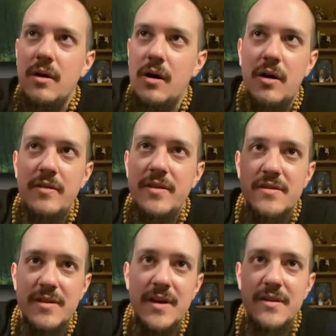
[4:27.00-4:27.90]
all these
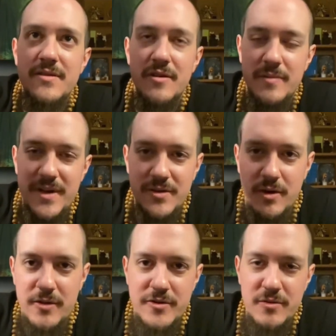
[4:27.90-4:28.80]
things that are being
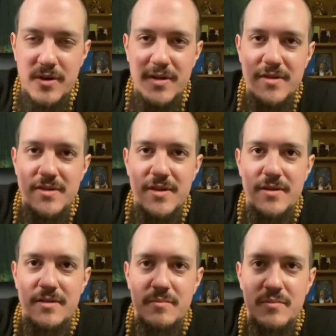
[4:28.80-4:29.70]
told to us
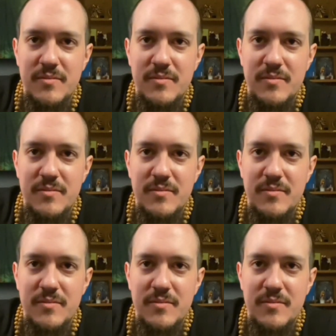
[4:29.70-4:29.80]
and